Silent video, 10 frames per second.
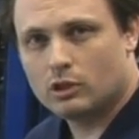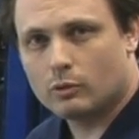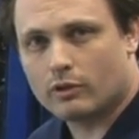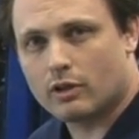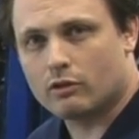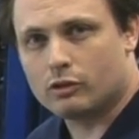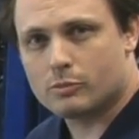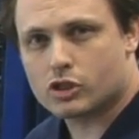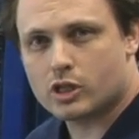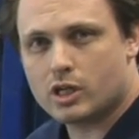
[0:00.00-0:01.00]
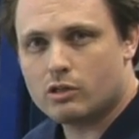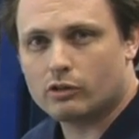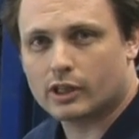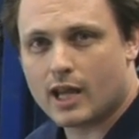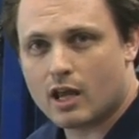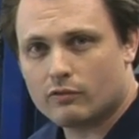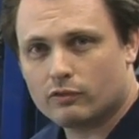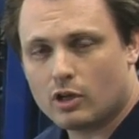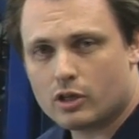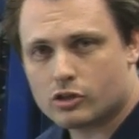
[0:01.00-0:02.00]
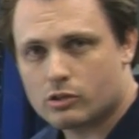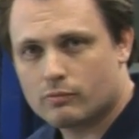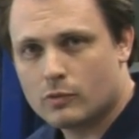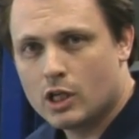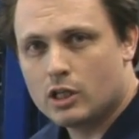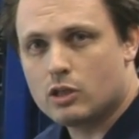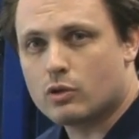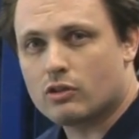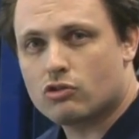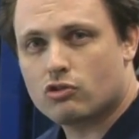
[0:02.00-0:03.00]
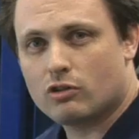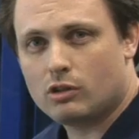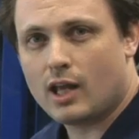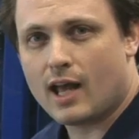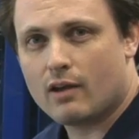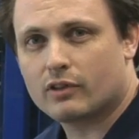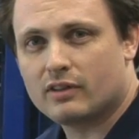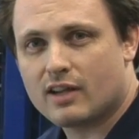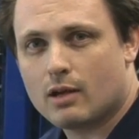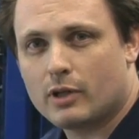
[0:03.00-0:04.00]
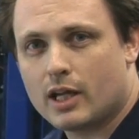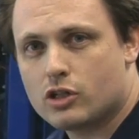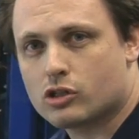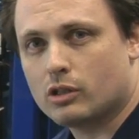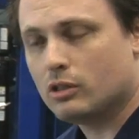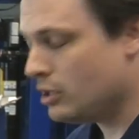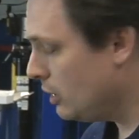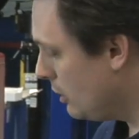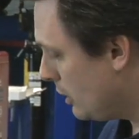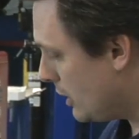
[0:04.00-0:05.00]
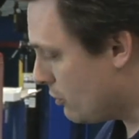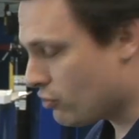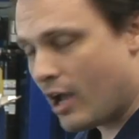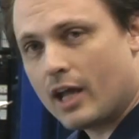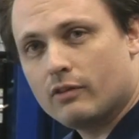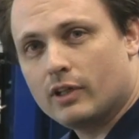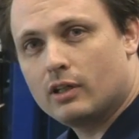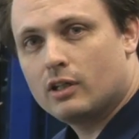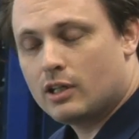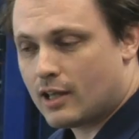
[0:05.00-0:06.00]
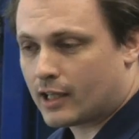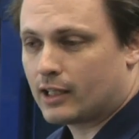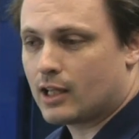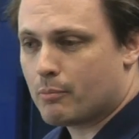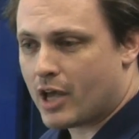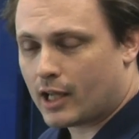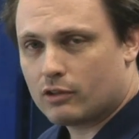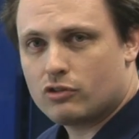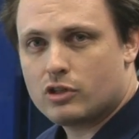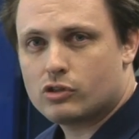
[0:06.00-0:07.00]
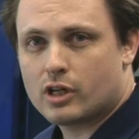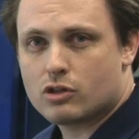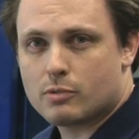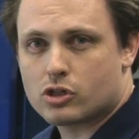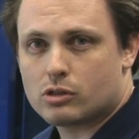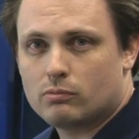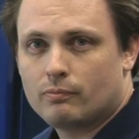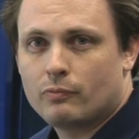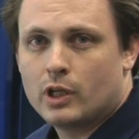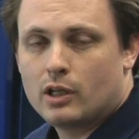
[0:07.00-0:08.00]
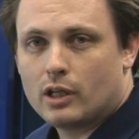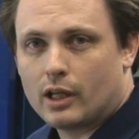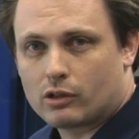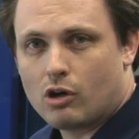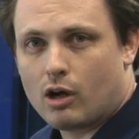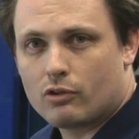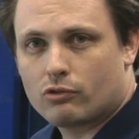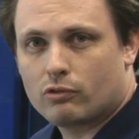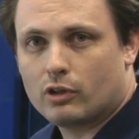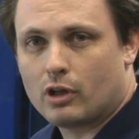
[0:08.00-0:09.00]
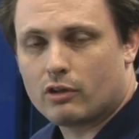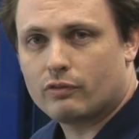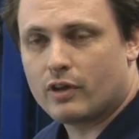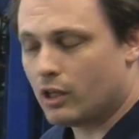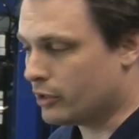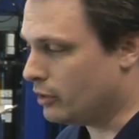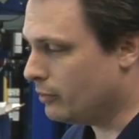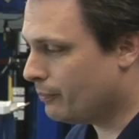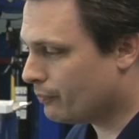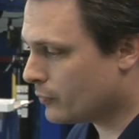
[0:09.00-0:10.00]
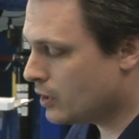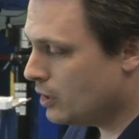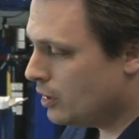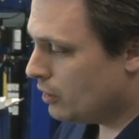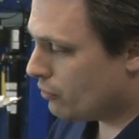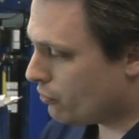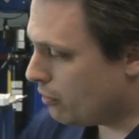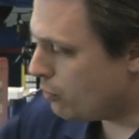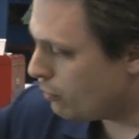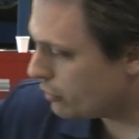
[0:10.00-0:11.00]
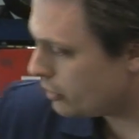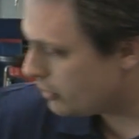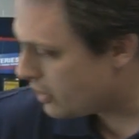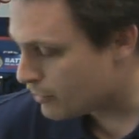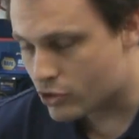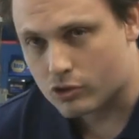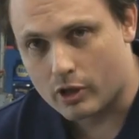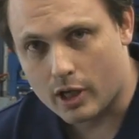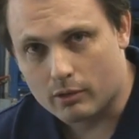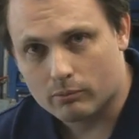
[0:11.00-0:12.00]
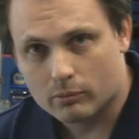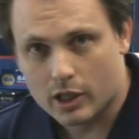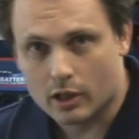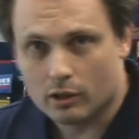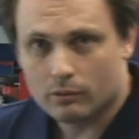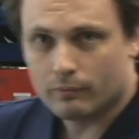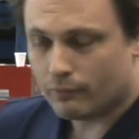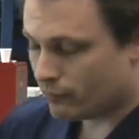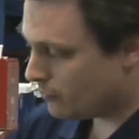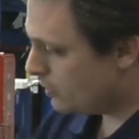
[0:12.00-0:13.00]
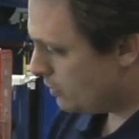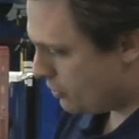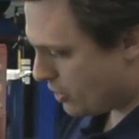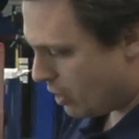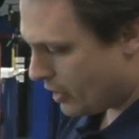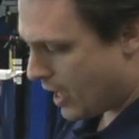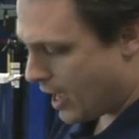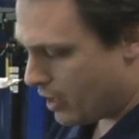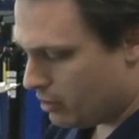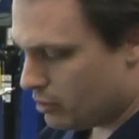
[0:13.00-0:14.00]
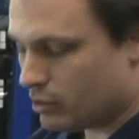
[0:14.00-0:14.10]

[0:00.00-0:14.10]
with either a machine or a can of flush, you can still have contamination inside of it that can get back into your transmission and cause another failure. So what we're going to demonstrate here is how to add